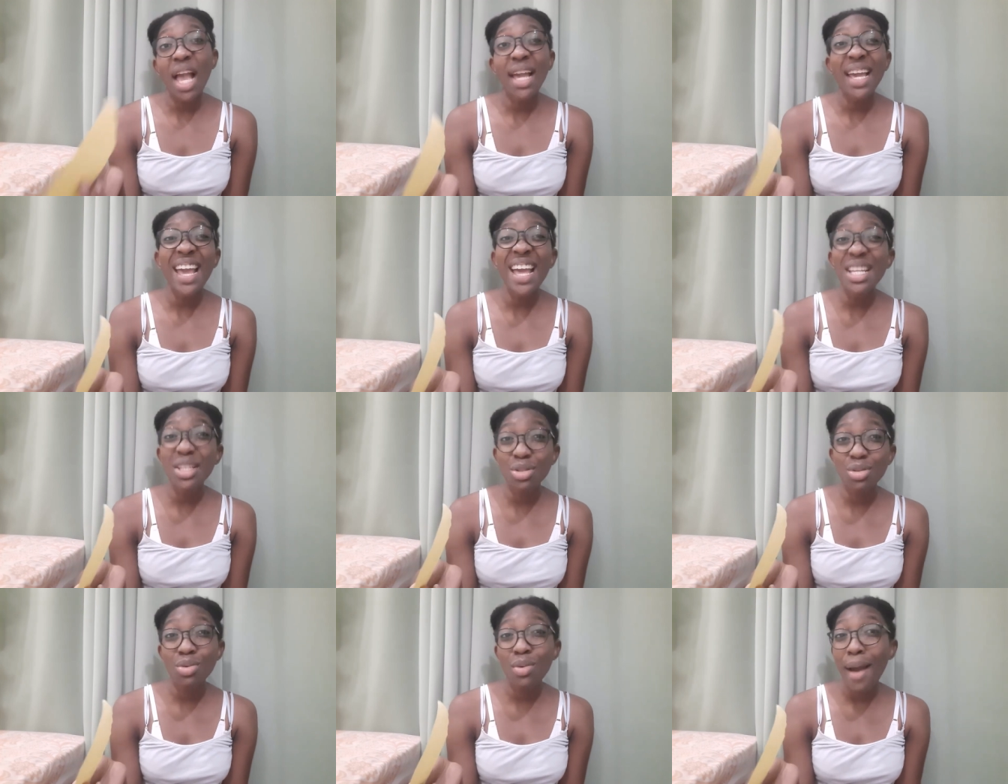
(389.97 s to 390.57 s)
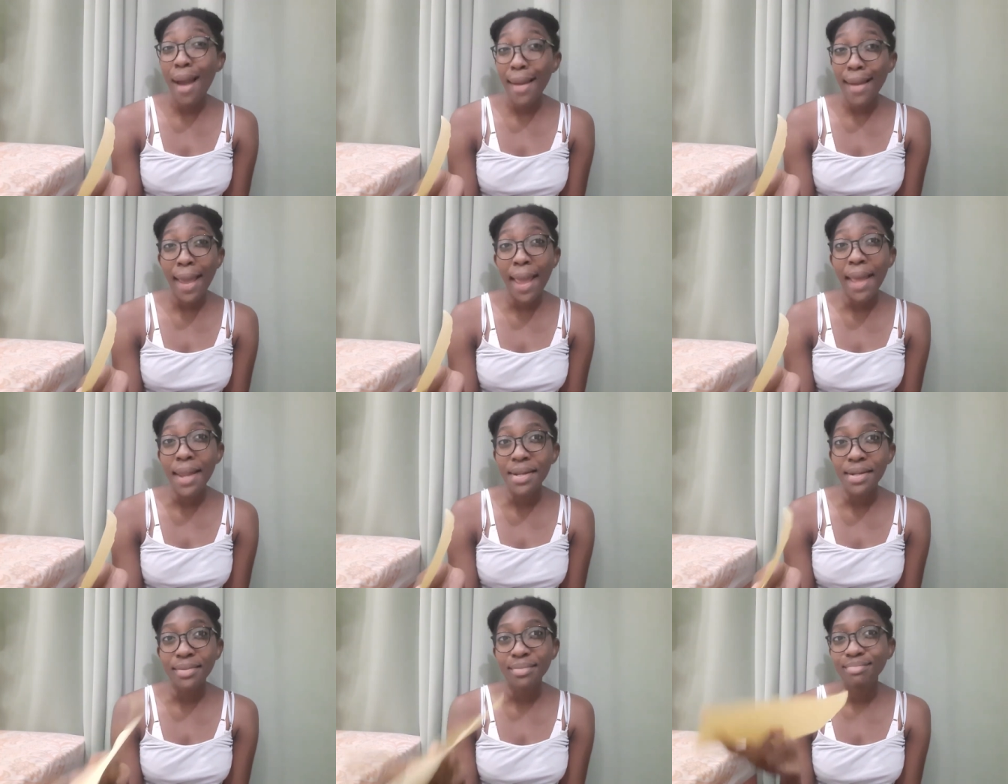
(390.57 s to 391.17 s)
i got two
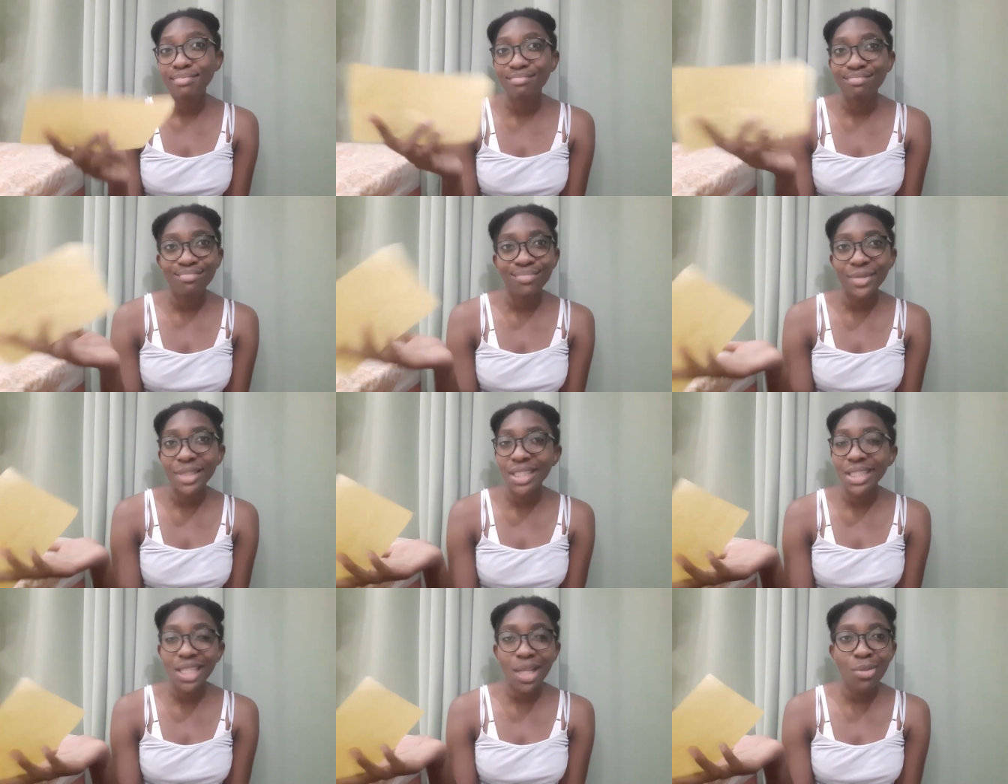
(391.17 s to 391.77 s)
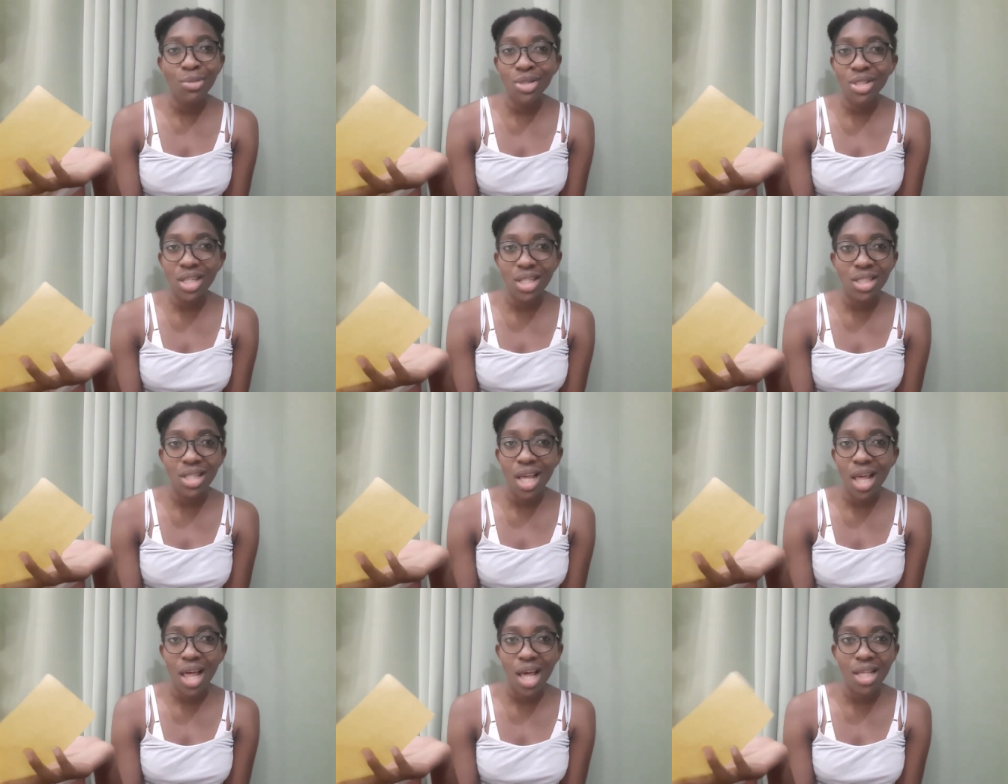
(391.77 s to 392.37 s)
again same
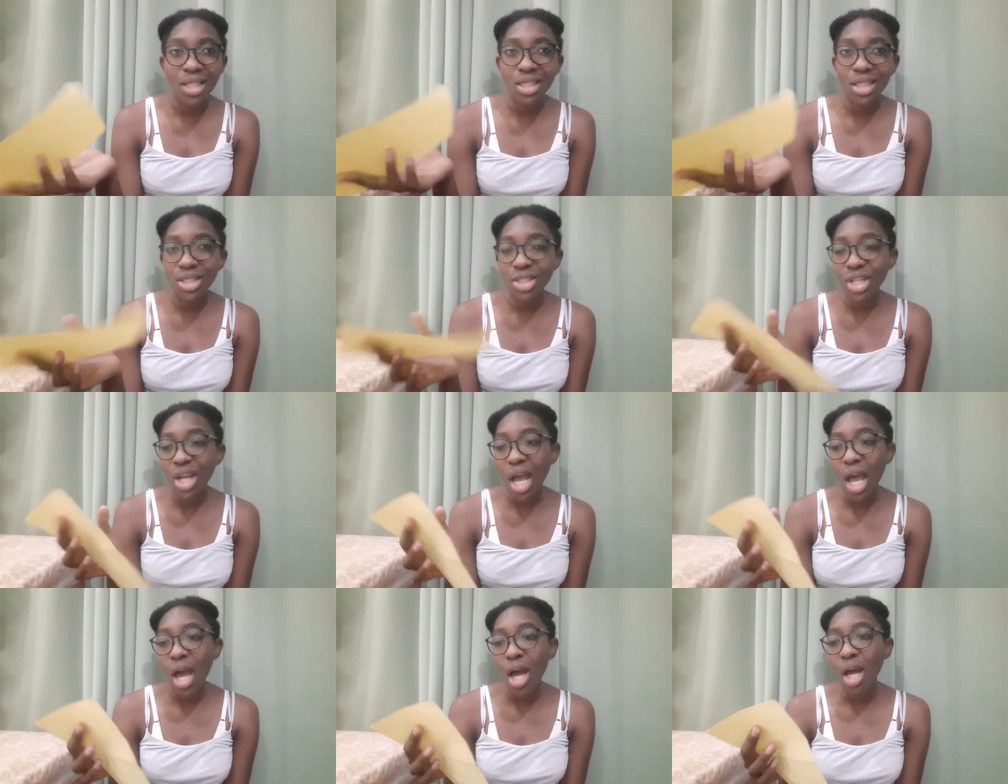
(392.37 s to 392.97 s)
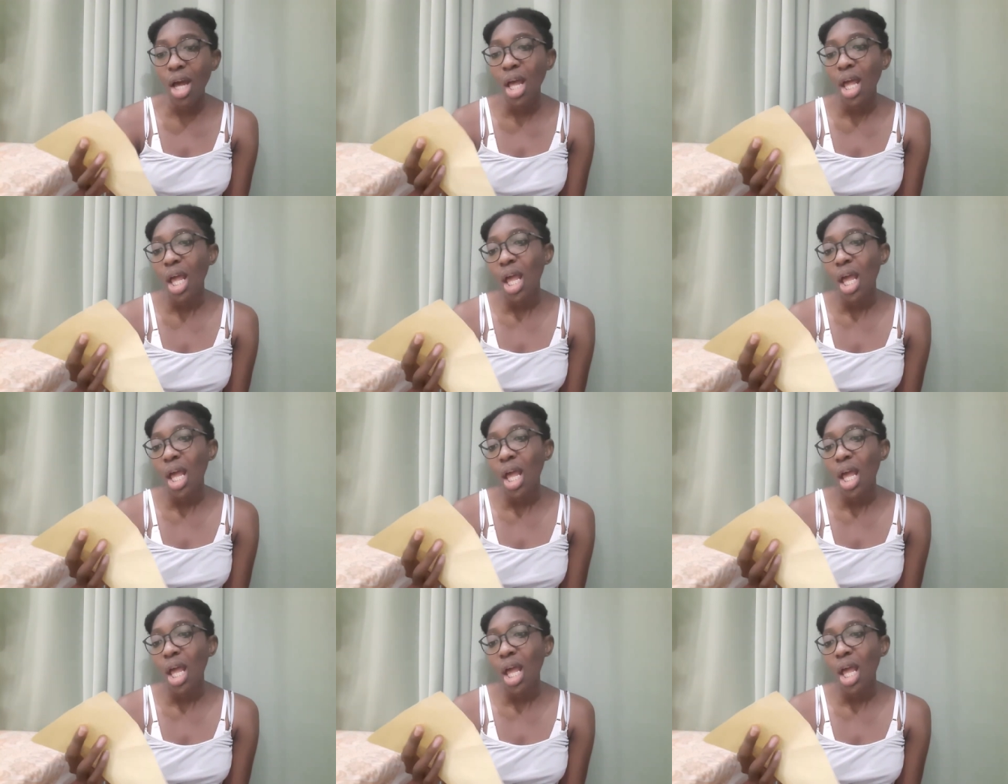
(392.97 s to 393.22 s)
results like I say, child.